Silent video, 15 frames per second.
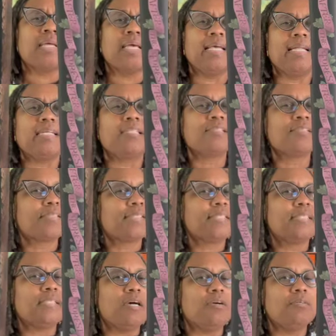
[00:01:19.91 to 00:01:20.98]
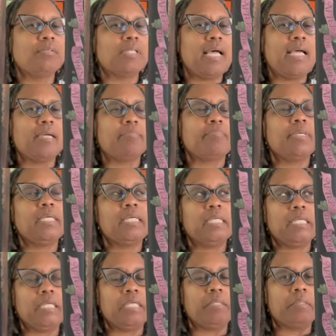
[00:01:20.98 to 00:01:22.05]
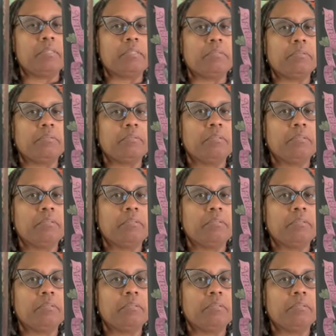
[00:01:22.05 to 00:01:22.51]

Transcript: And I usually don't like pink either.